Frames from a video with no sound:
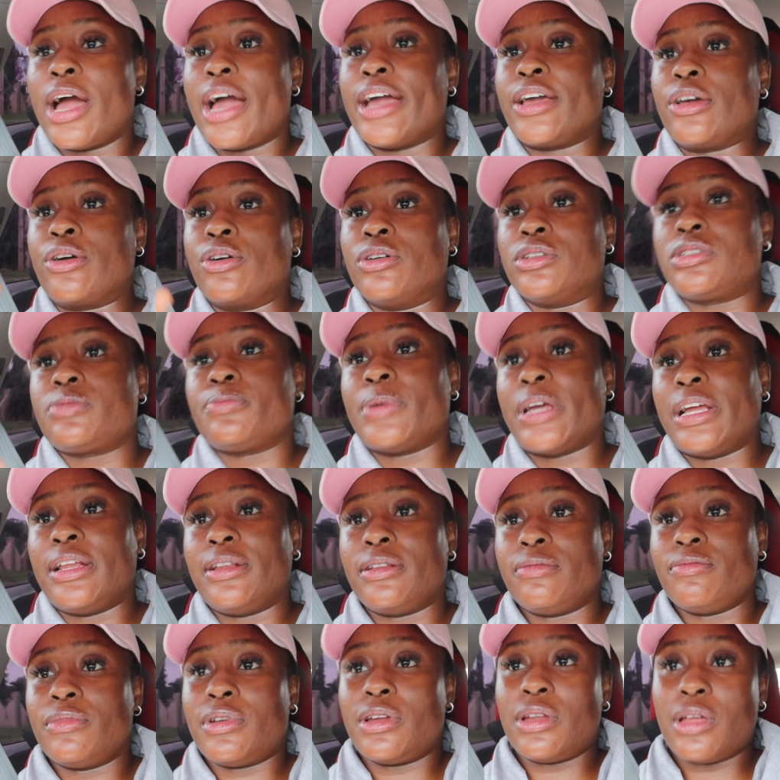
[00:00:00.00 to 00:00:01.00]
I got my
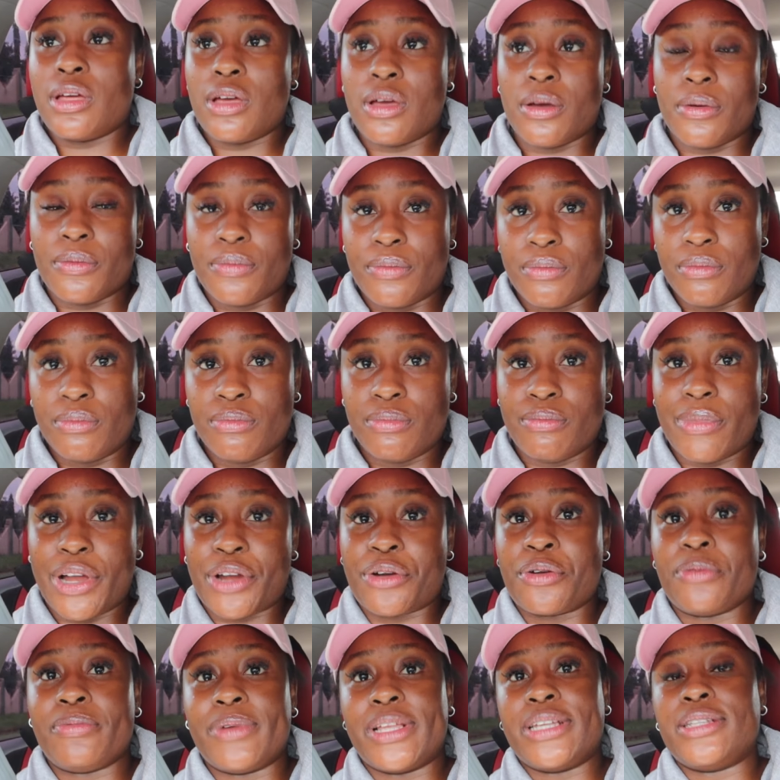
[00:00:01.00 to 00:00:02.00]

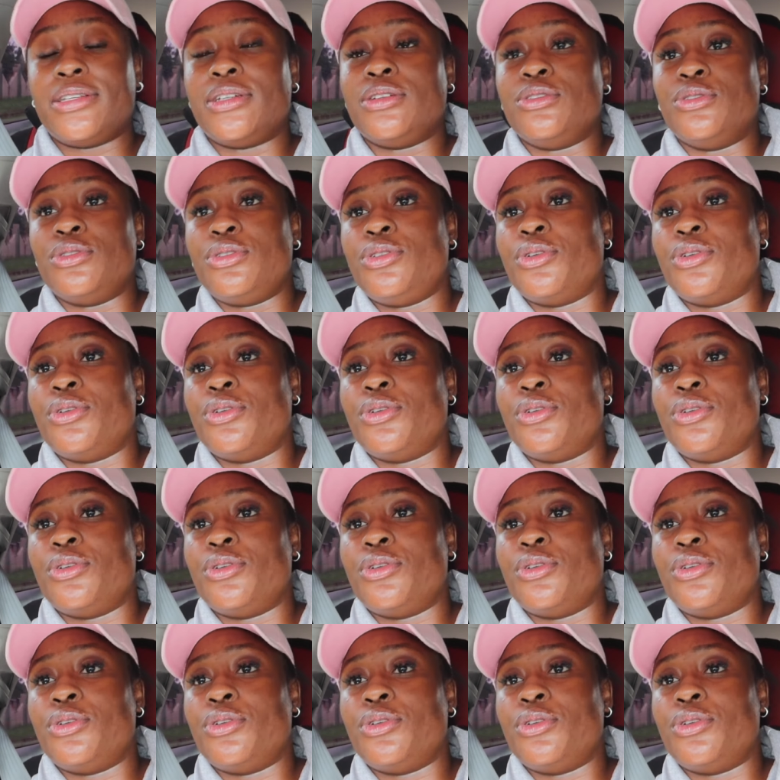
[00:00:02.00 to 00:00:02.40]
microblading